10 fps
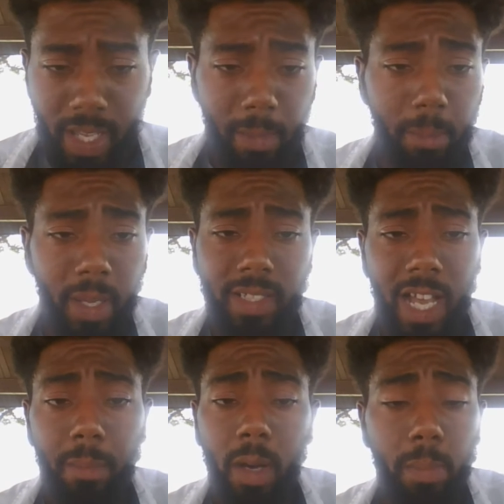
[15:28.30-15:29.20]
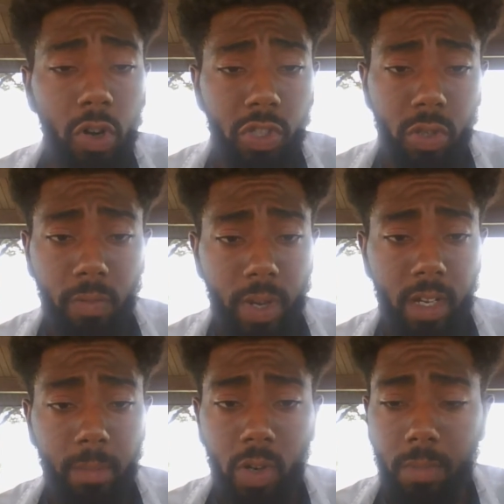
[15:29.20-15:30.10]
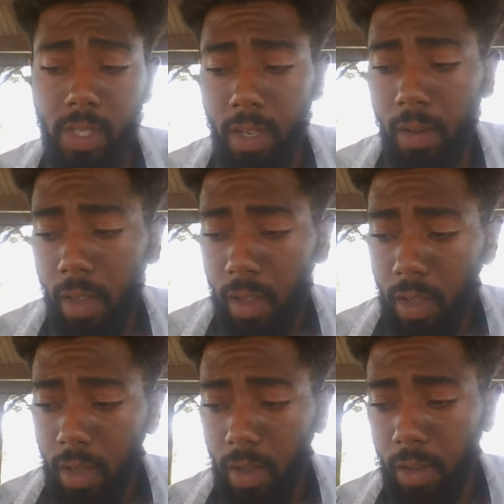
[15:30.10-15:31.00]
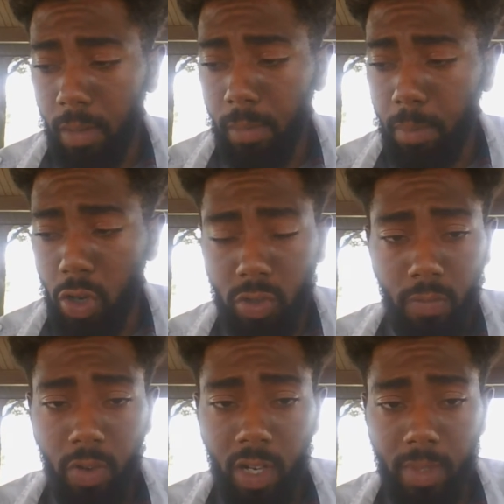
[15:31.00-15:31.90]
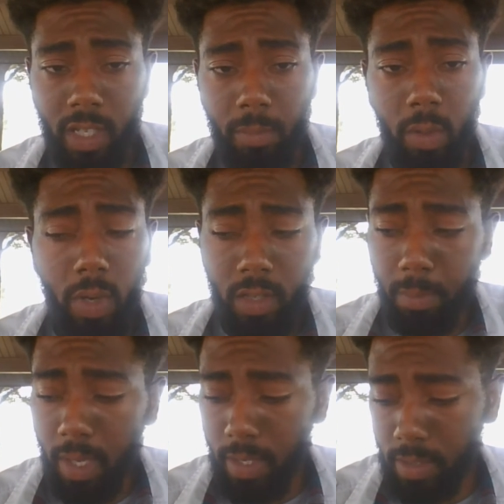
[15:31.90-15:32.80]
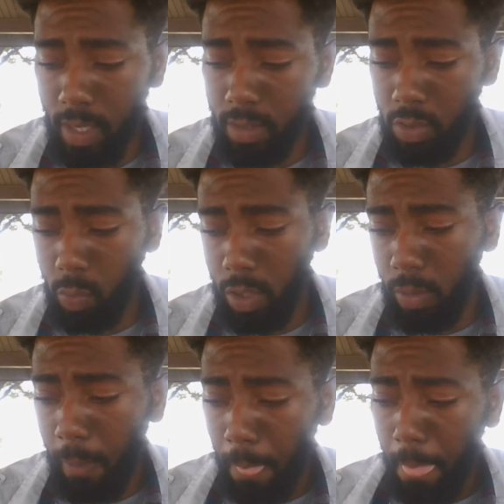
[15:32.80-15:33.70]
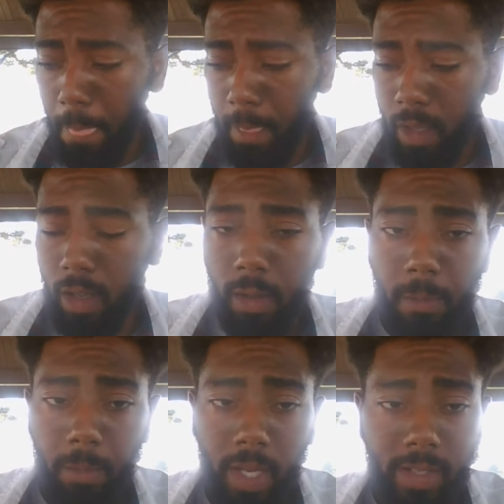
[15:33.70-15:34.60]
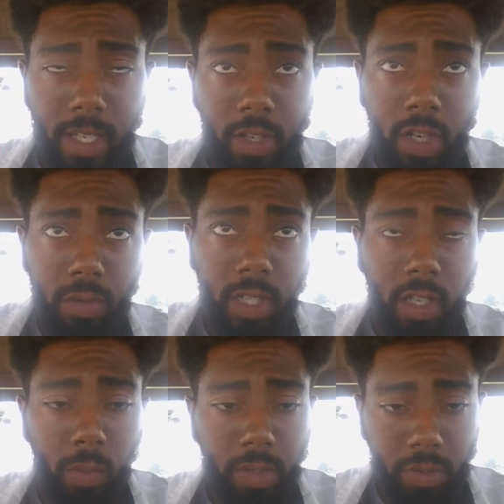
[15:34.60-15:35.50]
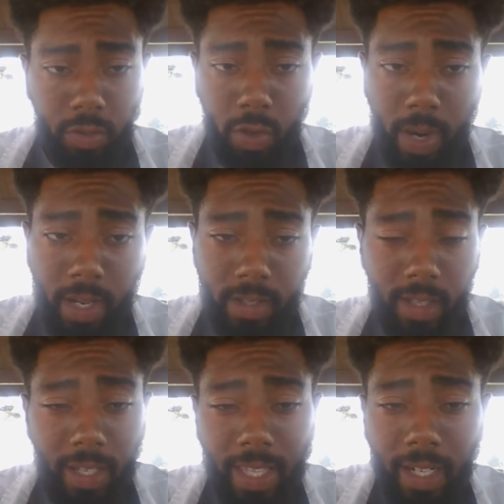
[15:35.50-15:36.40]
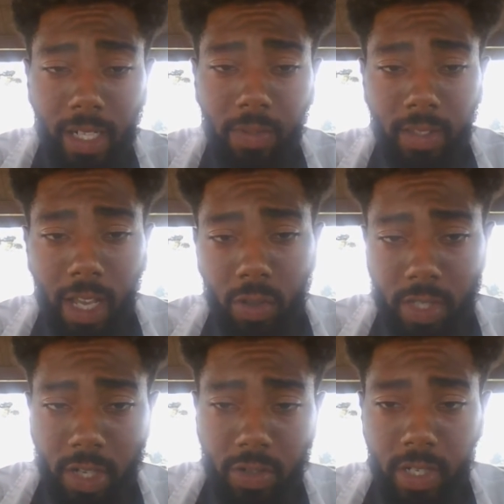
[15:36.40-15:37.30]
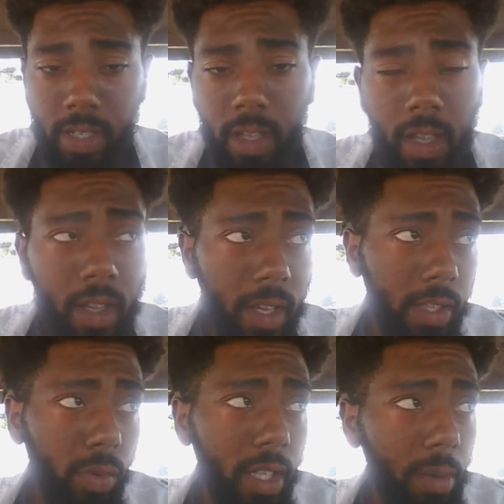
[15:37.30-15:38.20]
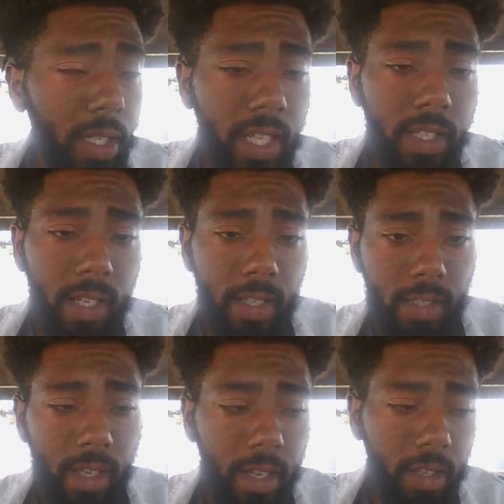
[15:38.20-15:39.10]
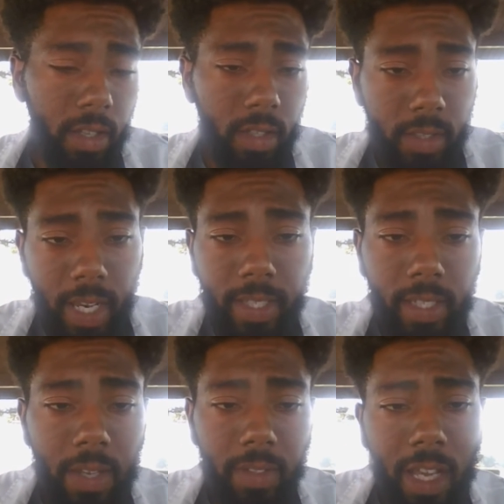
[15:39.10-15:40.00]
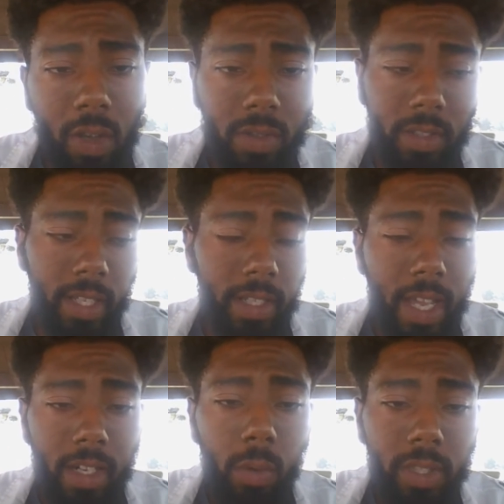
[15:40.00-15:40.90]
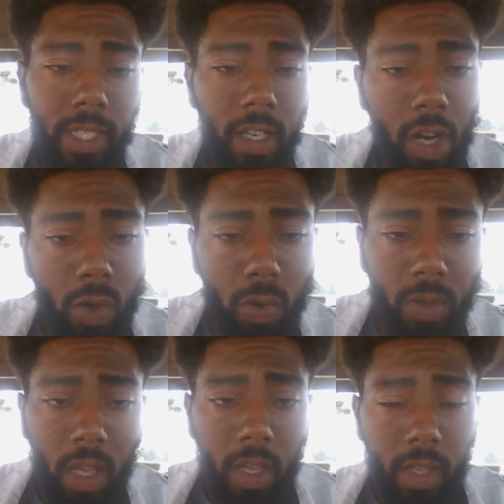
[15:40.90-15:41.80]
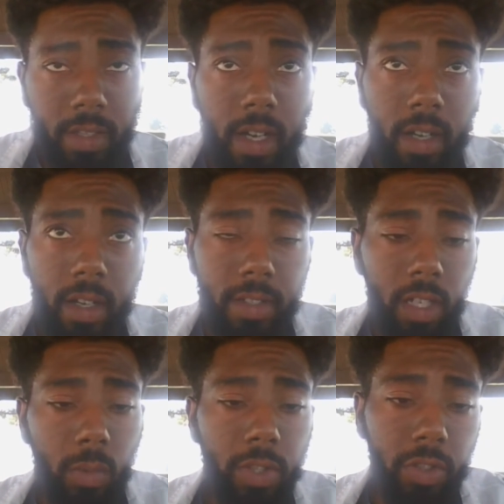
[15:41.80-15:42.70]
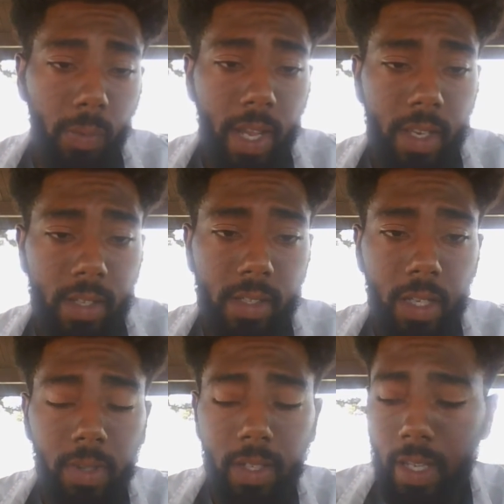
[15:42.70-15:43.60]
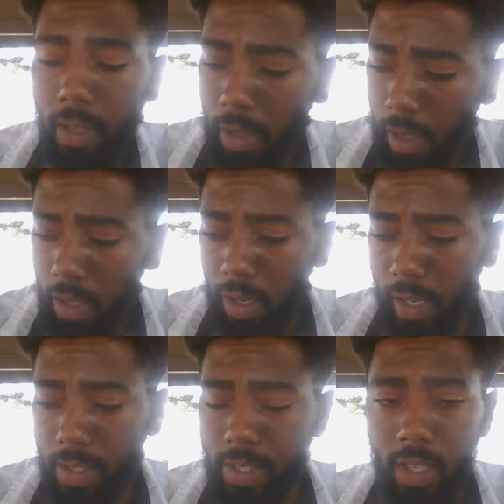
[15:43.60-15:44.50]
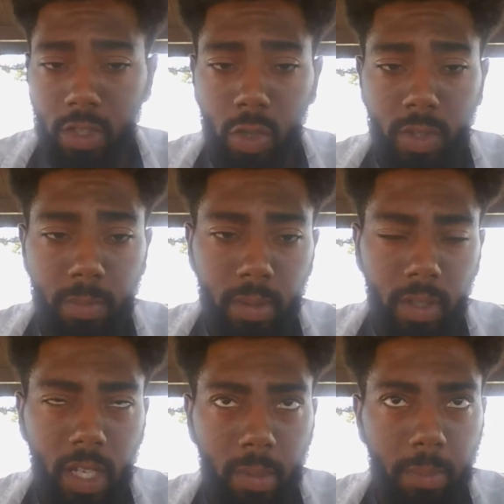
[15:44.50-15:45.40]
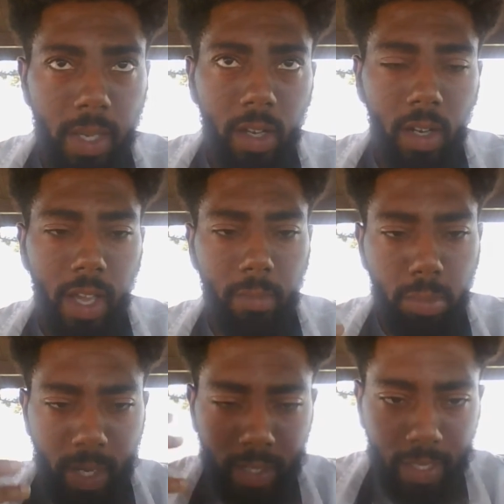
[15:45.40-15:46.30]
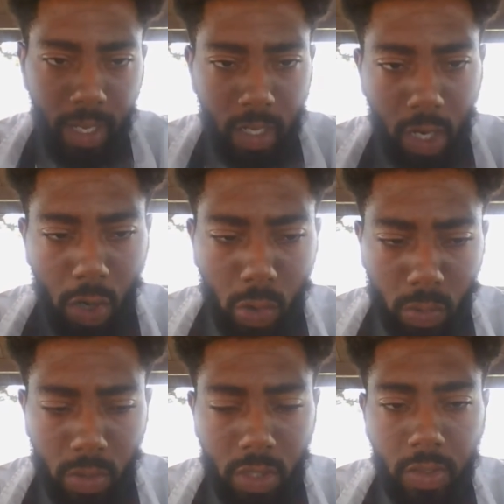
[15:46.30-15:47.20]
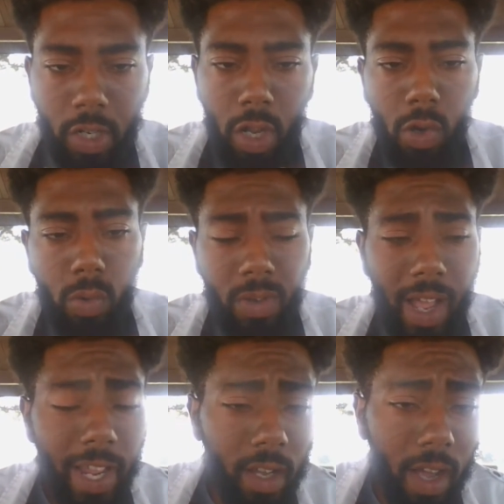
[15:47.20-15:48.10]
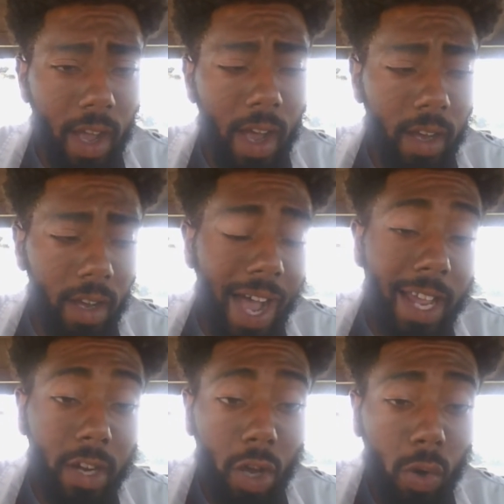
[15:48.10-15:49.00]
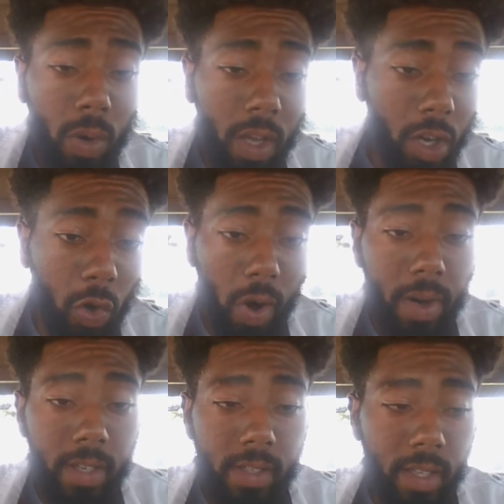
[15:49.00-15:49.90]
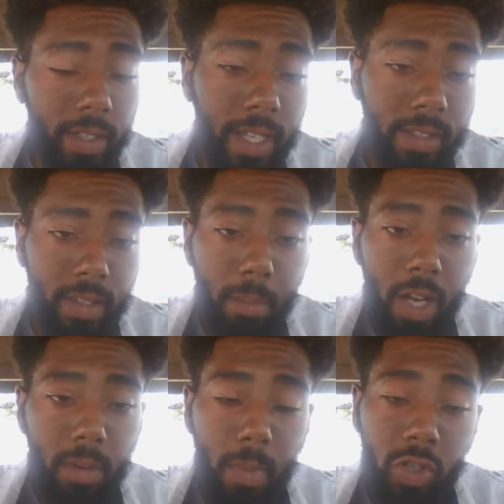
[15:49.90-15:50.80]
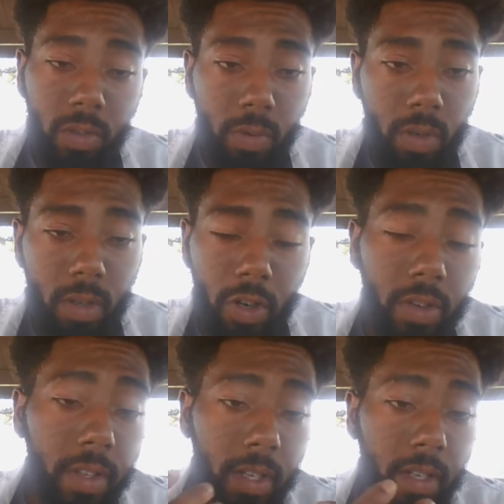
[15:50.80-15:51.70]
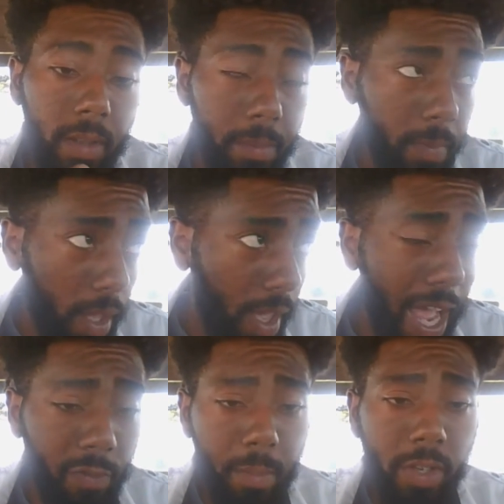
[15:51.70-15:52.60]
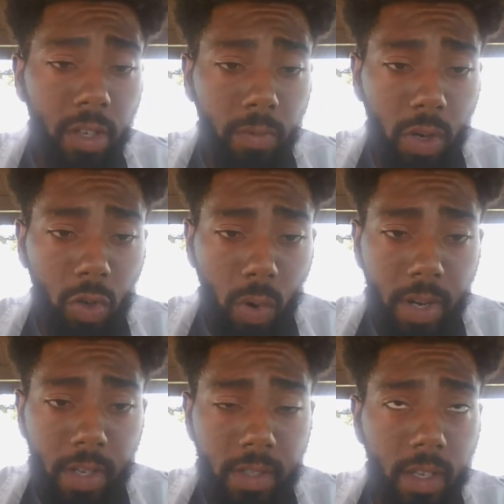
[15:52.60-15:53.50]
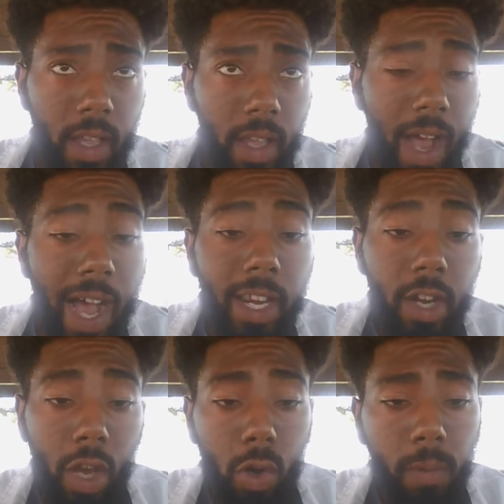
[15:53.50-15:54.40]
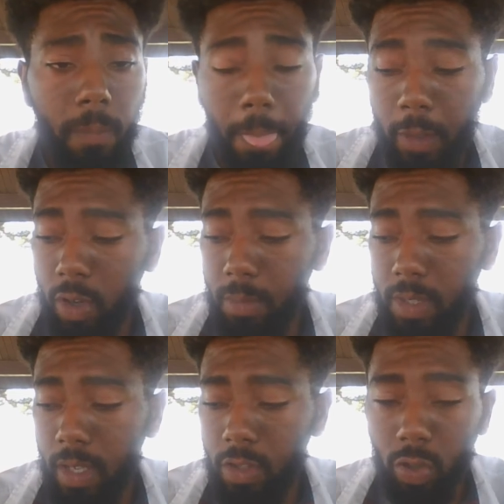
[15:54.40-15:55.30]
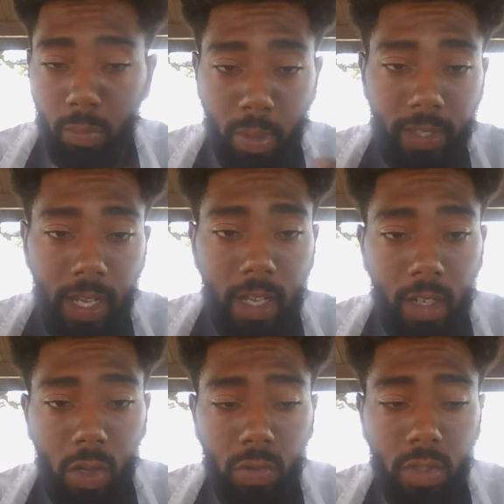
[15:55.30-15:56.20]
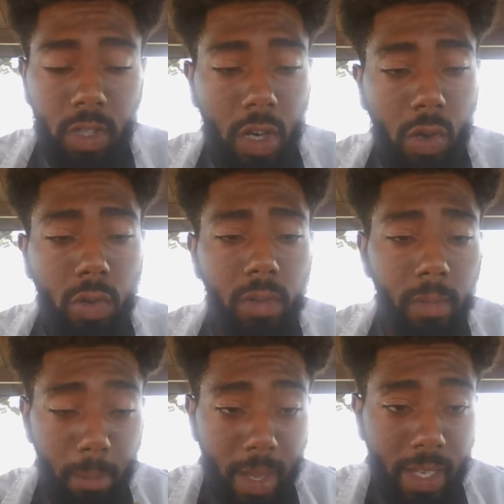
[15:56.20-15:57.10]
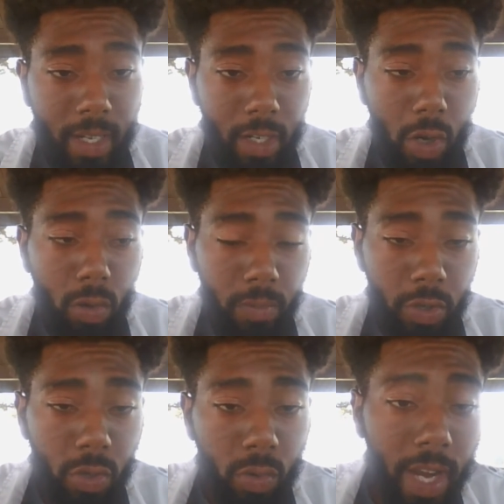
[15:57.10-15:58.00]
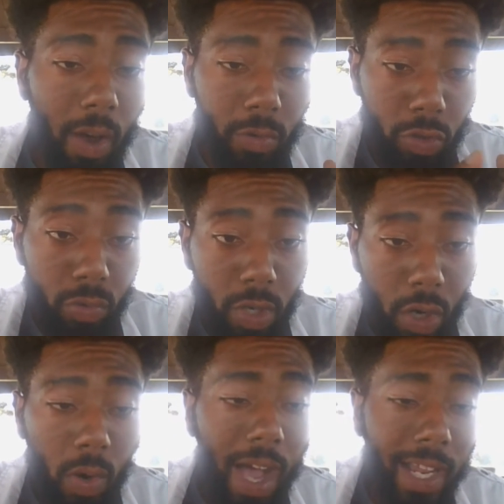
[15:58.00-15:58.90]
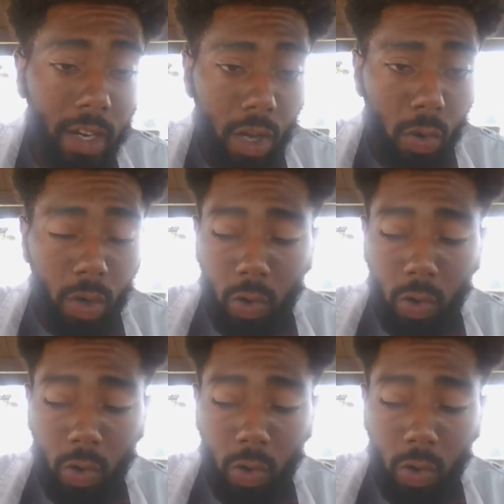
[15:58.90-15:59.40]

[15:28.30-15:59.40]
yeah, big time on personal freedom. You know what I'm saying? Um, personal freedom is going to be one of the biggest things as well. Um, like I said, you know, dealing with Uranus and like that 11th house energy is really going to be teaching us, like, because like the 11th house can kind of deal with the unknown uh, dealing with Uranus and stuff like that. Like I said, so it's going to be big on like bringing the unknown to the known. I uh, I know Aquarius, like that's the mantra for or the um, affirmation for Aquarius. I know, you know what I'm saying. So bringing the unknown to the known, making it known for you. Now you know, I know